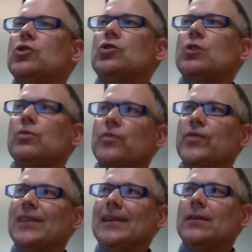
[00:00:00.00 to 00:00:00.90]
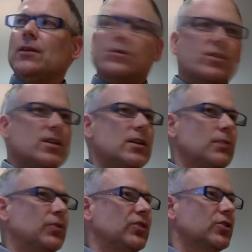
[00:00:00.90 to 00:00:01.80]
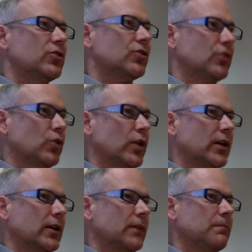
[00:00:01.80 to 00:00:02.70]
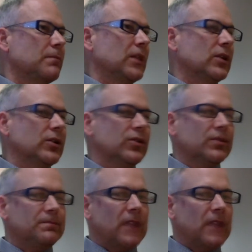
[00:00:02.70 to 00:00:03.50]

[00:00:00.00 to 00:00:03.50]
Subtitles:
don't fill in those senior positions too quickly, because